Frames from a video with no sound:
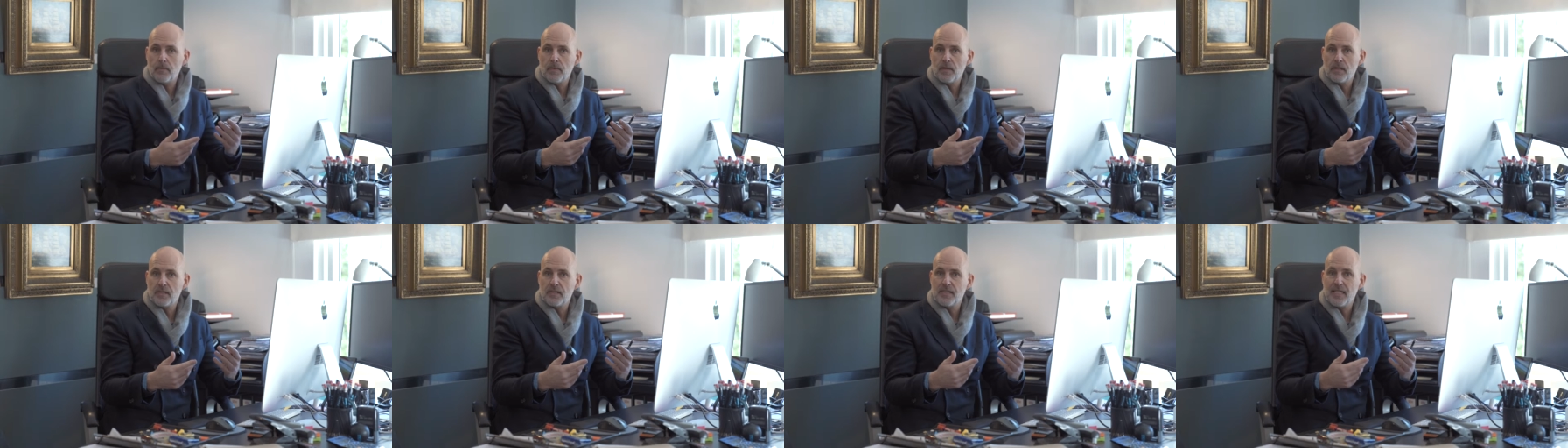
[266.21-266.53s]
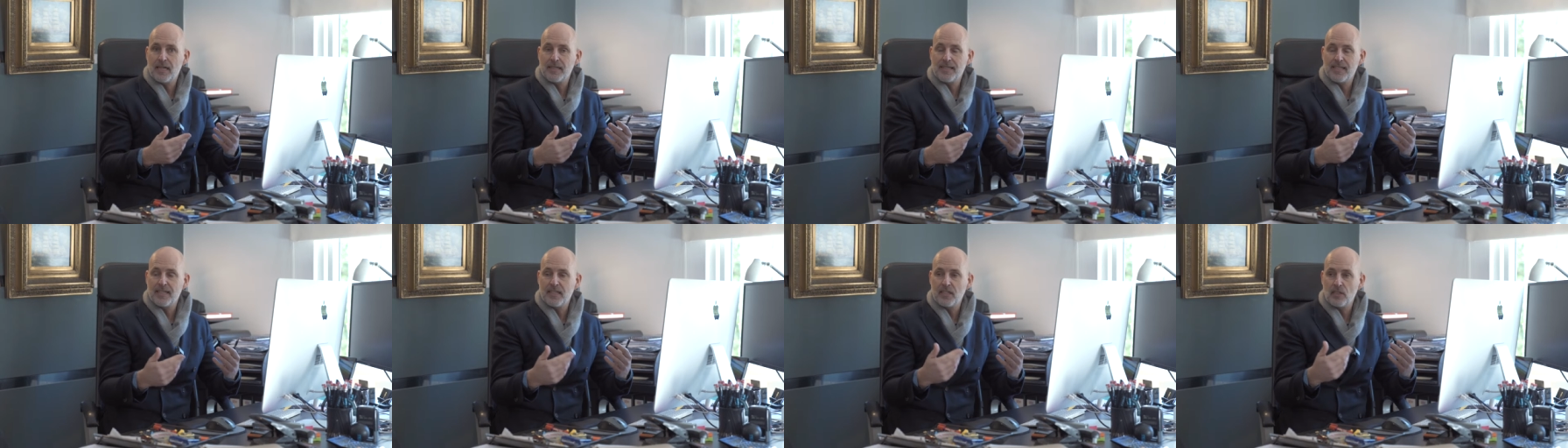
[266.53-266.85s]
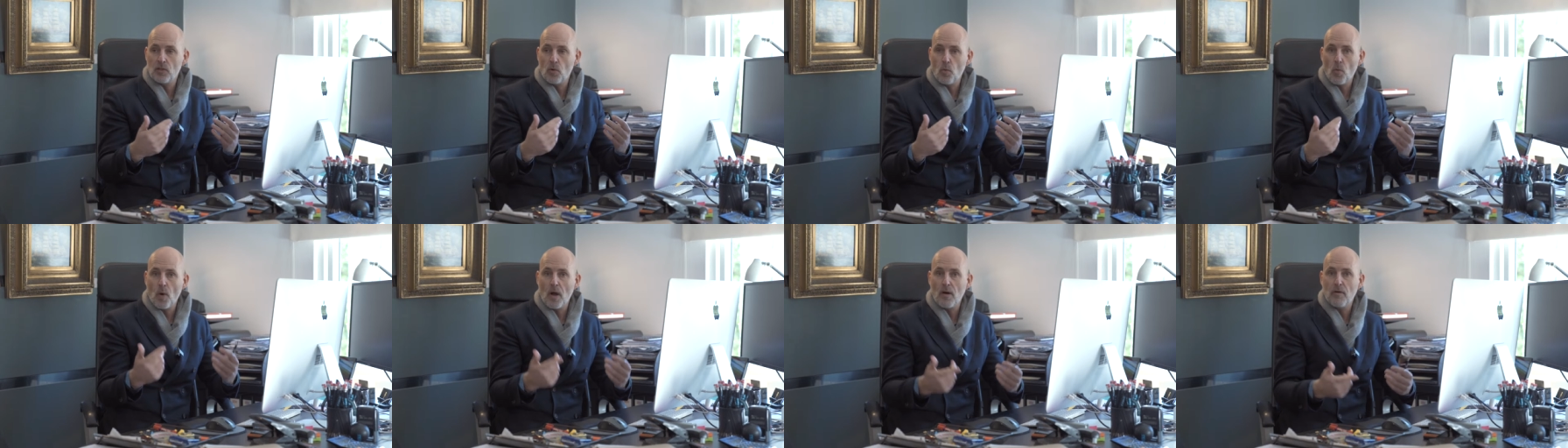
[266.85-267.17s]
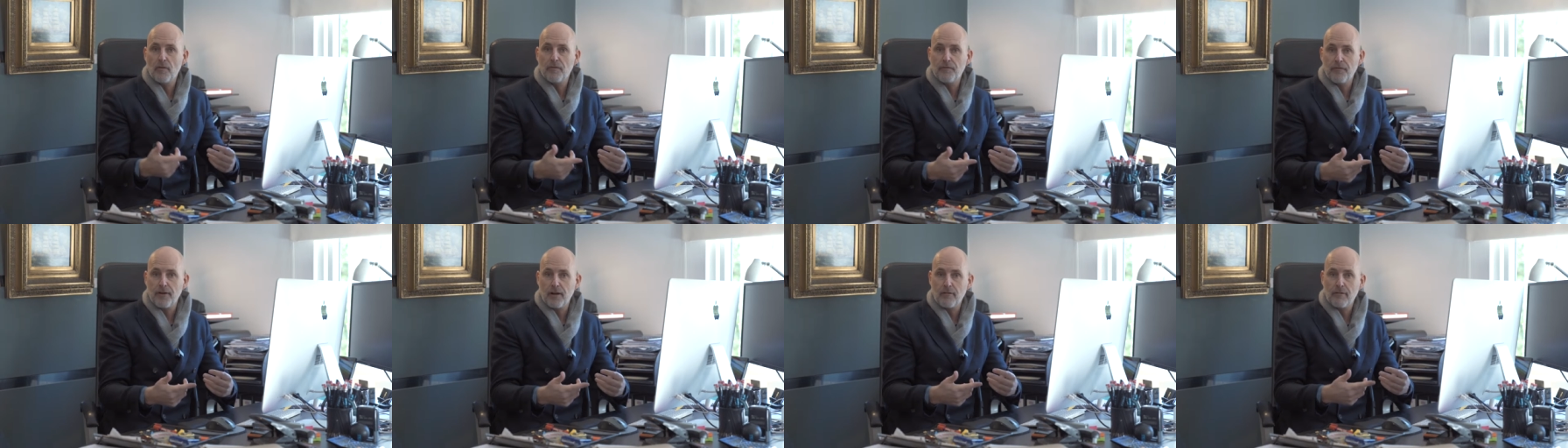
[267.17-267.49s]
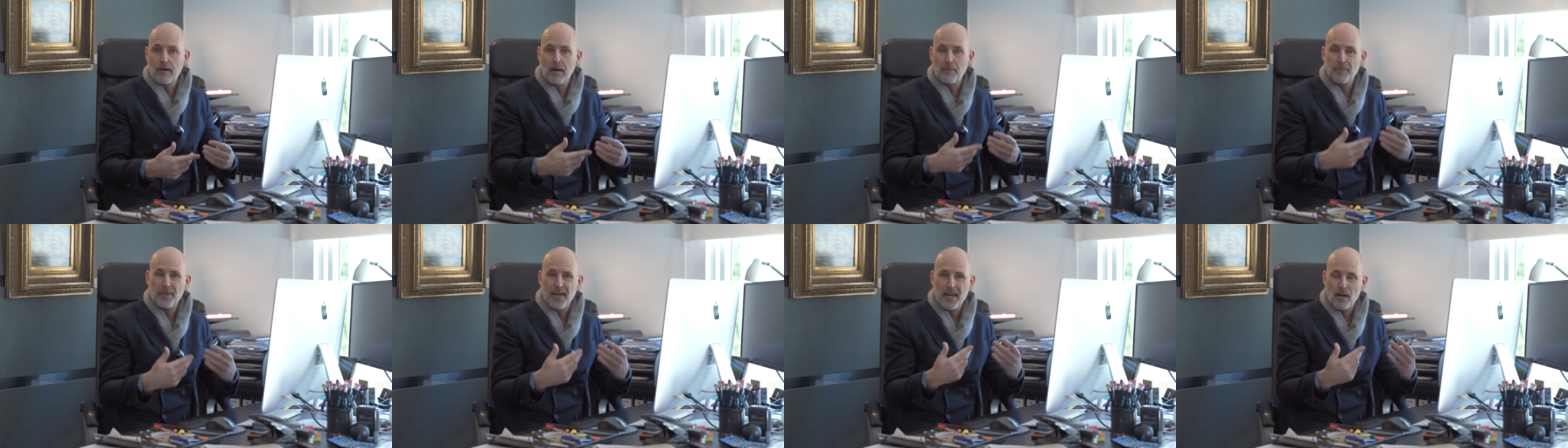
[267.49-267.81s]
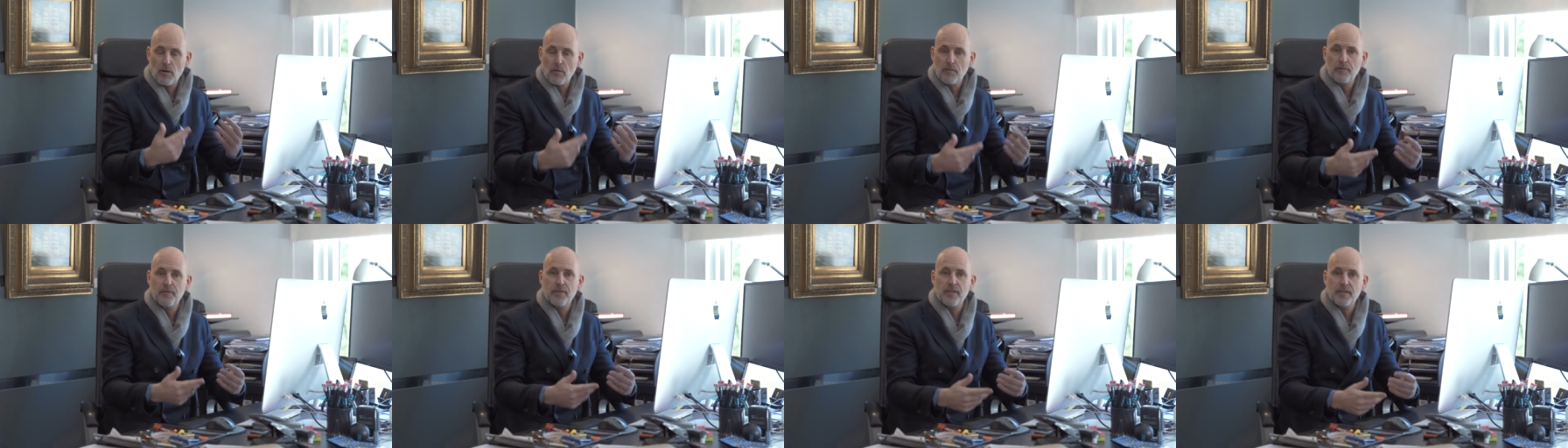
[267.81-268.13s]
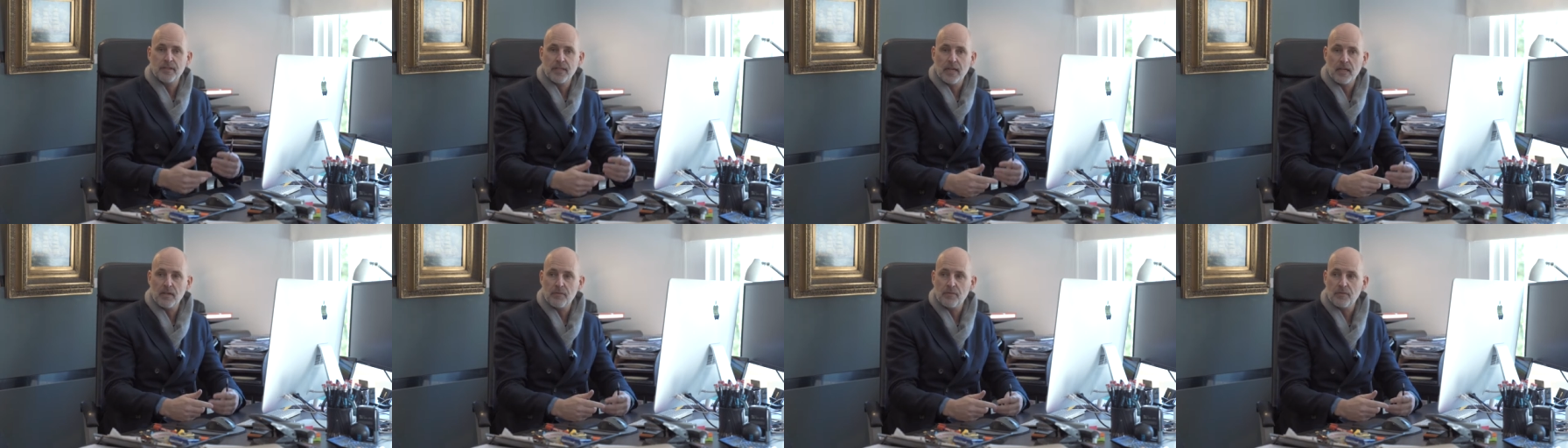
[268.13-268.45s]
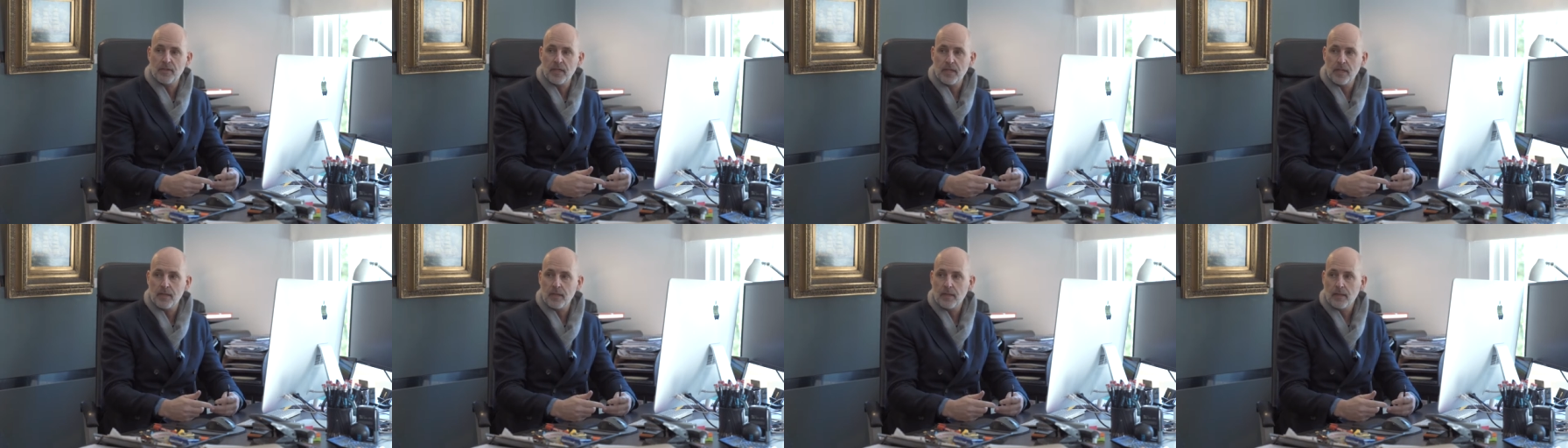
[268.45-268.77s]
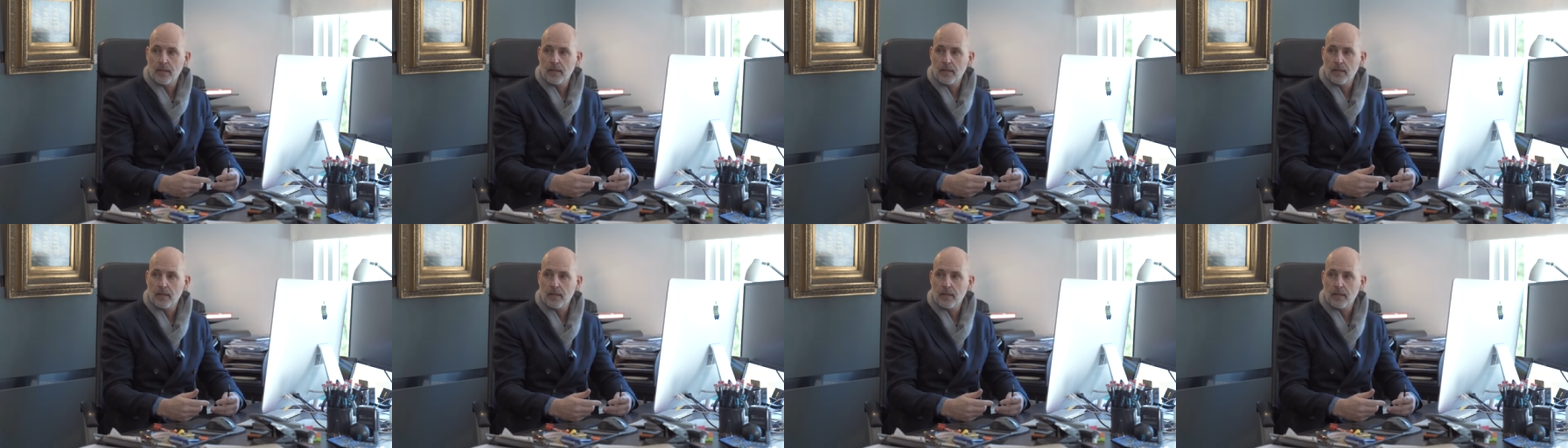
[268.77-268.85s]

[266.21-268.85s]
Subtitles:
setting the welfare up, the health and safety.